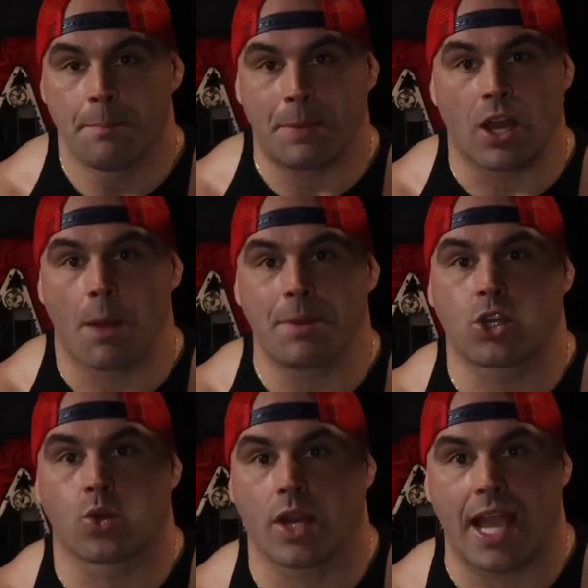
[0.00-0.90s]
becoming
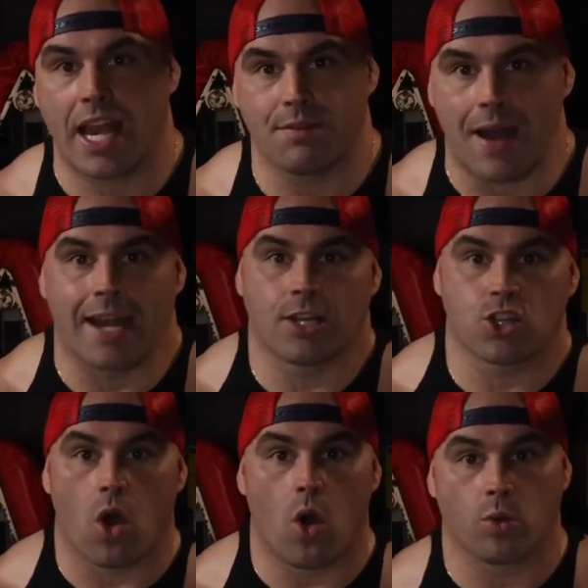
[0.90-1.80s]
creative on its
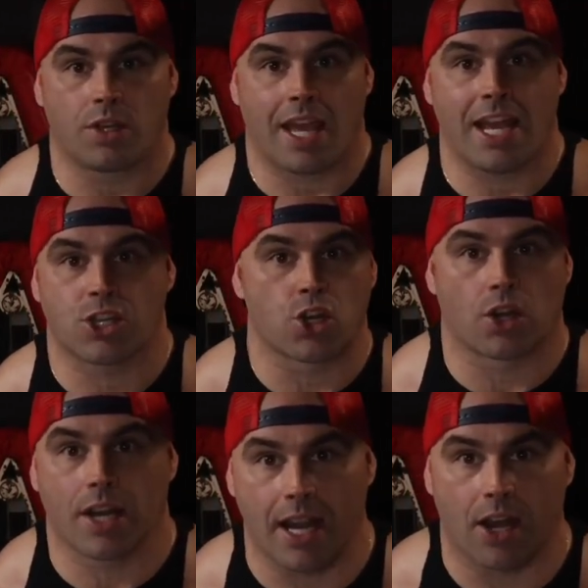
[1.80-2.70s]
own to hit
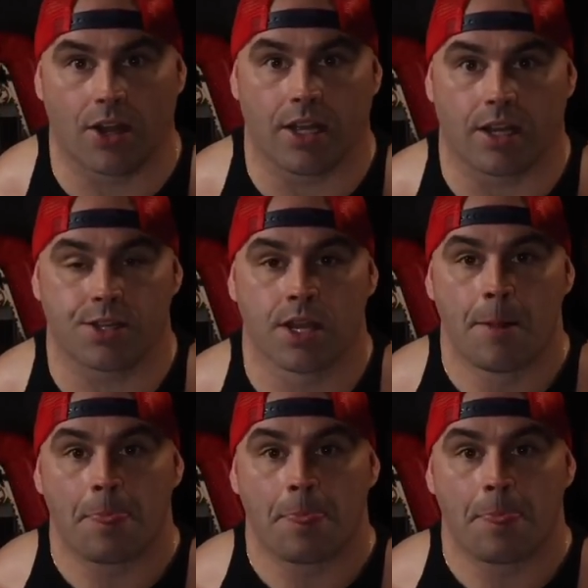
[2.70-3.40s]
certain areas.